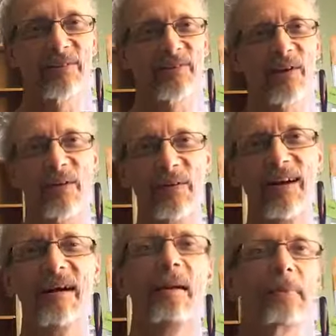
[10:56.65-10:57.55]
So,
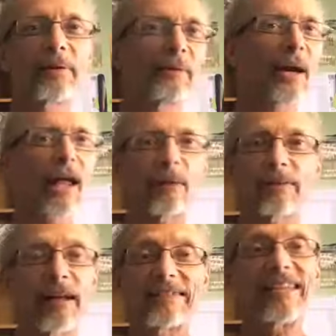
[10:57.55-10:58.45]
but the reality
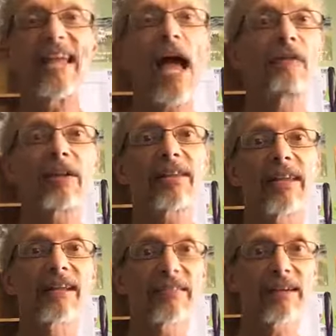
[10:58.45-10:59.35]
was I didn't have
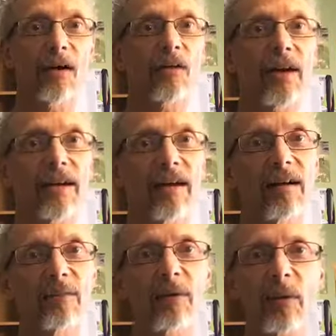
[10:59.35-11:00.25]
anything. It's like, okay,
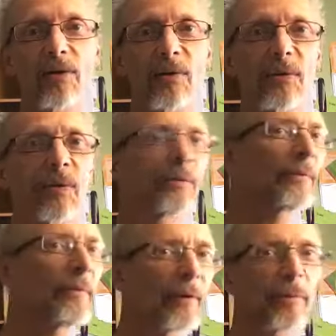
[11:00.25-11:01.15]
God, what do I do? What am
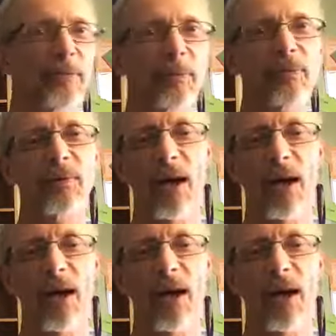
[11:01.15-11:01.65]
I, what am I supposed to do?